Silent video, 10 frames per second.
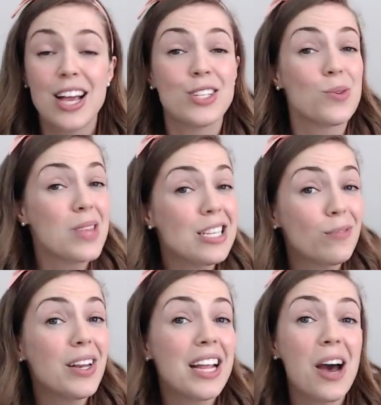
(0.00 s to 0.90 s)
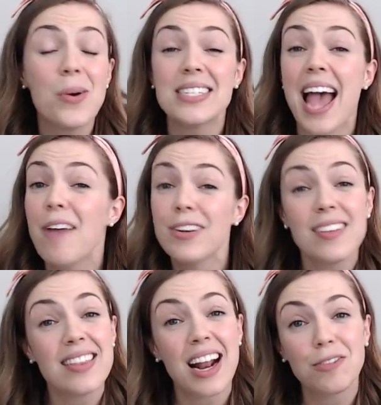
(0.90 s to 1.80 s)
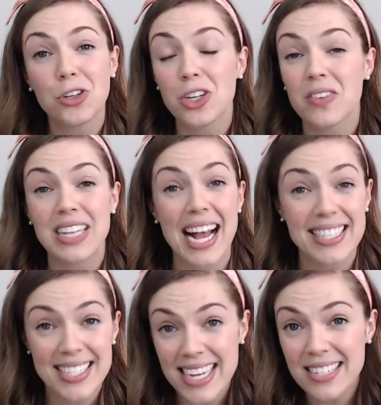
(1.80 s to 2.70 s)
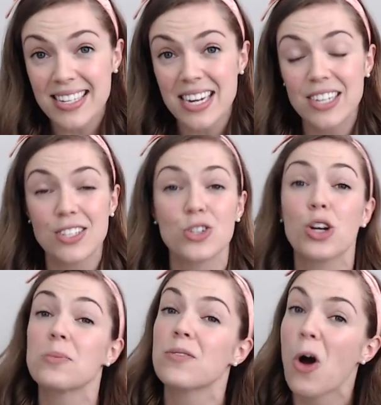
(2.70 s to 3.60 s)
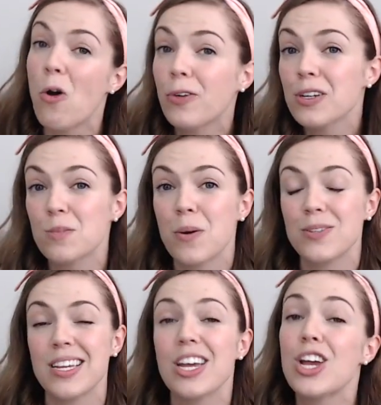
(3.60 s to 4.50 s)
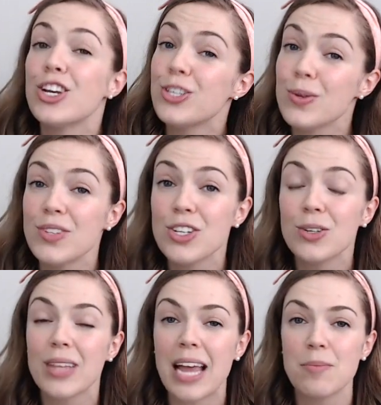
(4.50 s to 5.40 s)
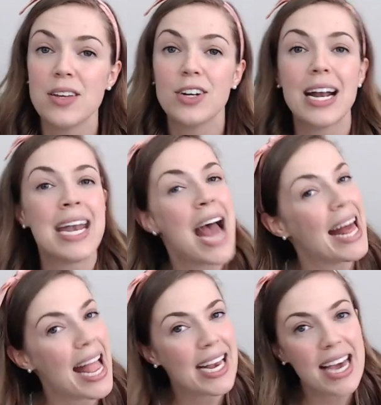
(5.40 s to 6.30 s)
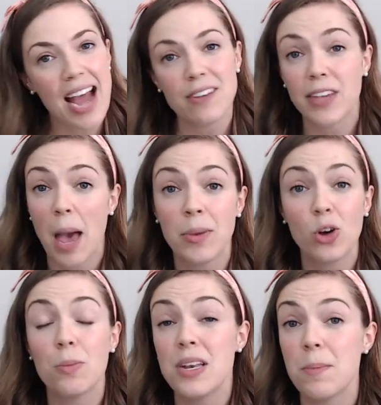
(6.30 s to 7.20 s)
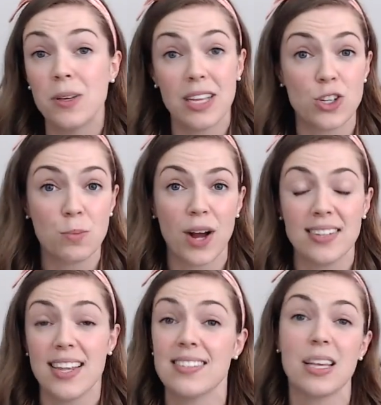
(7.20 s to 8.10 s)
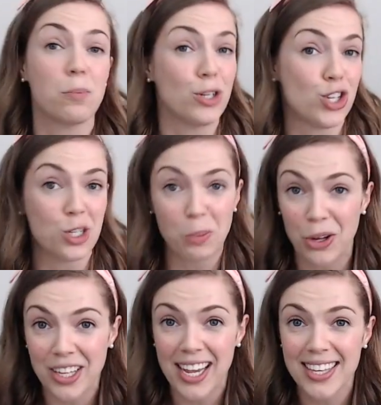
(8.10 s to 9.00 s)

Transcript: So this video is everything that I've learned over the last 6 years in terms of overexposing using your light meter, not any kind of chemical manipulation process like pushing or pulling.